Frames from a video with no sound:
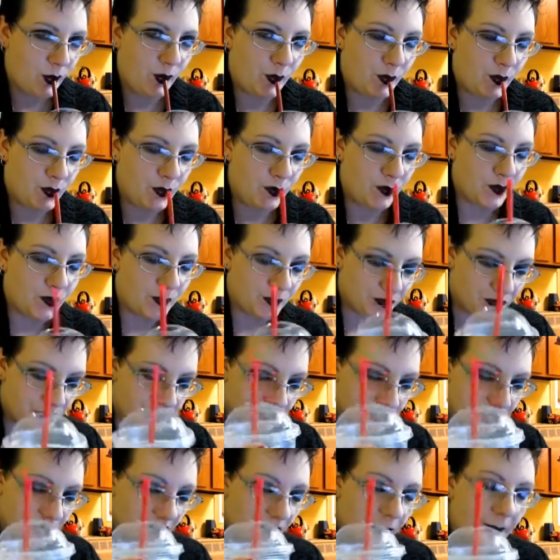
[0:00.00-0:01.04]

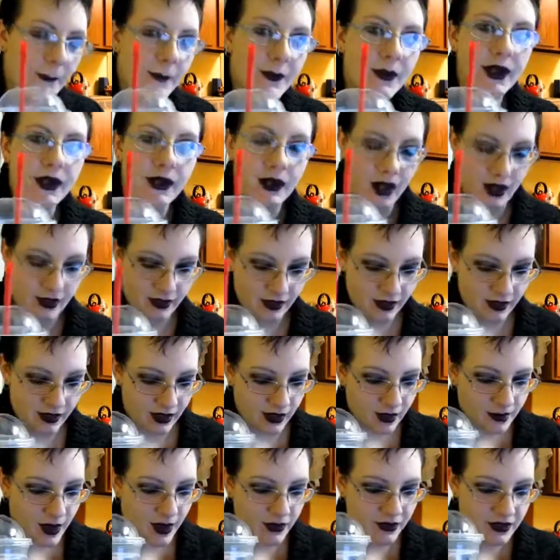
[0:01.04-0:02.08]
The thing
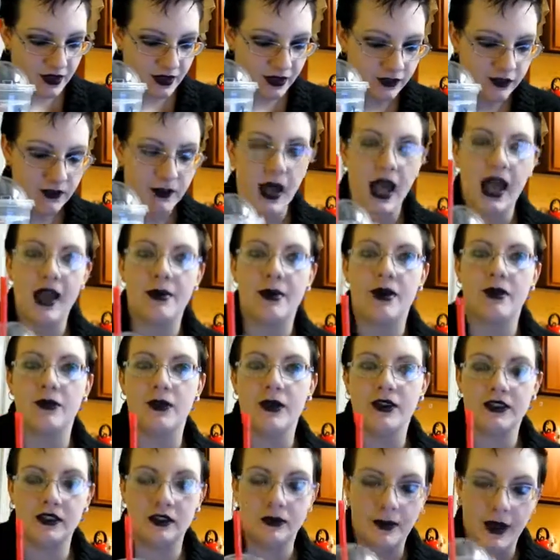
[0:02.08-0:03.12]
about these, hey, my
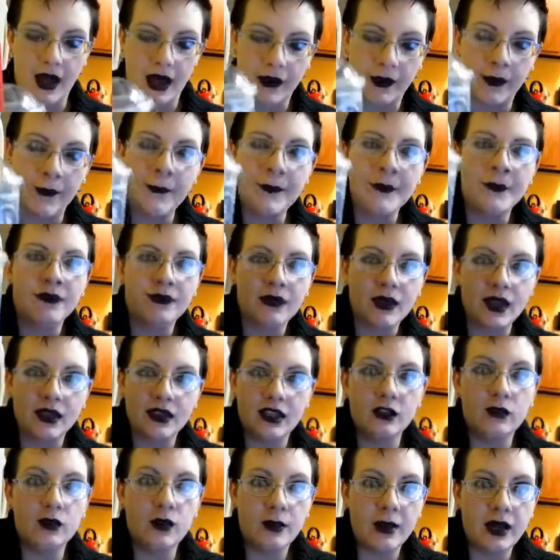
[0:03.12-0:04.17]
voice is back.
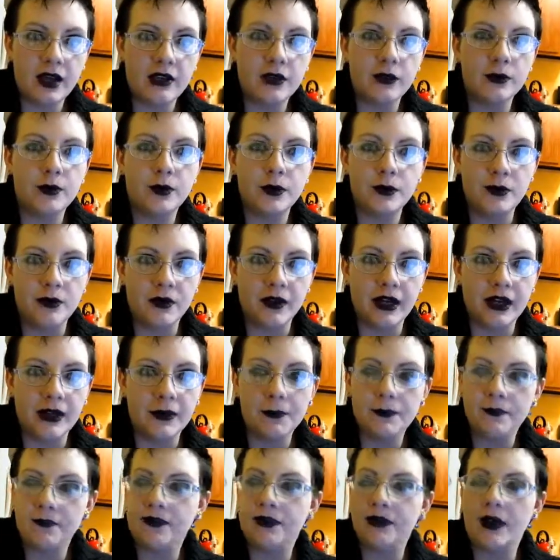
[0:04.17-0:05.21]
These will make you poop green.
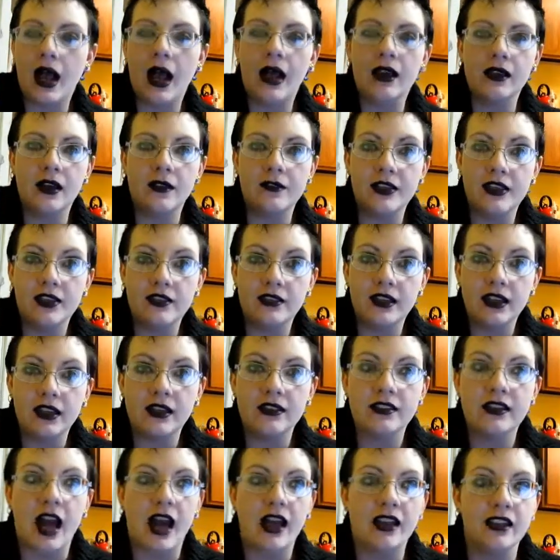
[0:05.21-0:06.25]
I love these
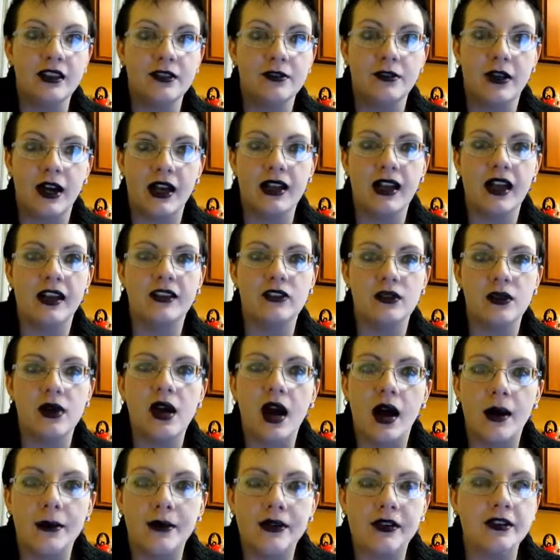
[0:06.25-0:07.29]
things. I live right next to a
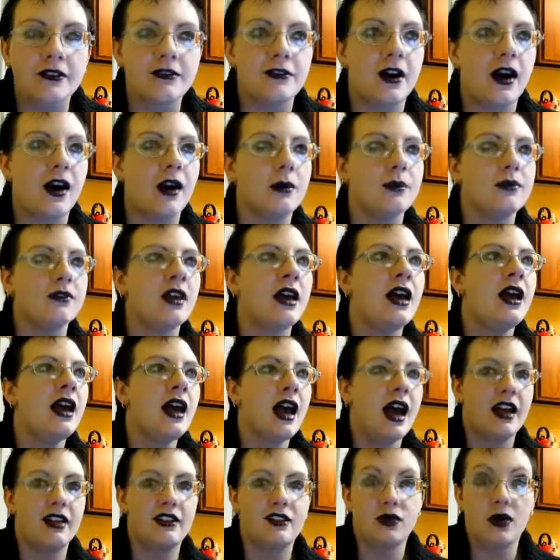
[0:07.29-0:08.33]
Cumberland Farms,
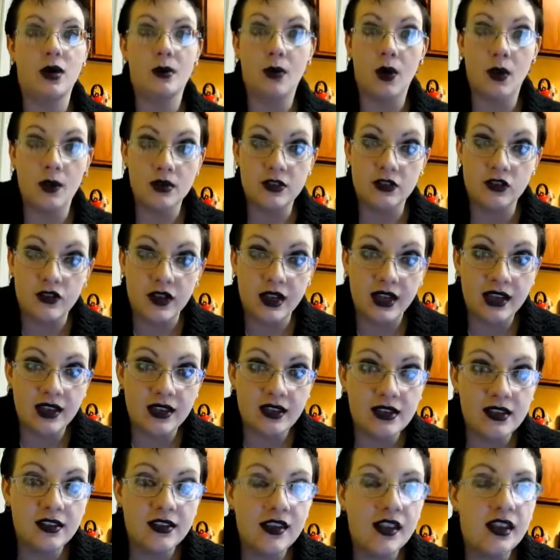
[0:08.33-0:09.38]
and so I'm always drinking
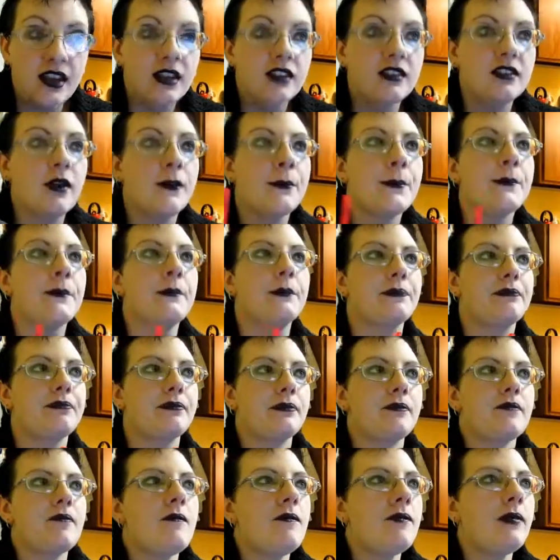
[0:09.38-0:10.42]
these things.
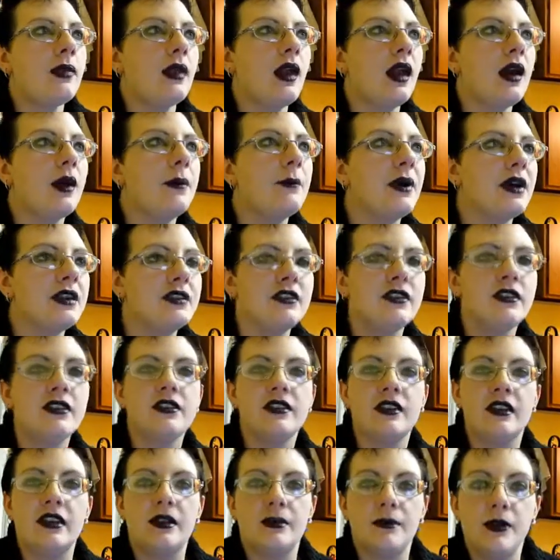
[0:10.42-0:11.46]
But
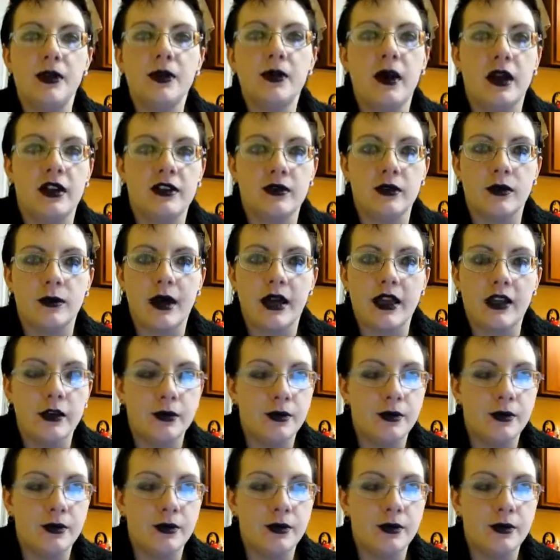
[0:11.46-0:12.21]
seriously, the blue ones will make you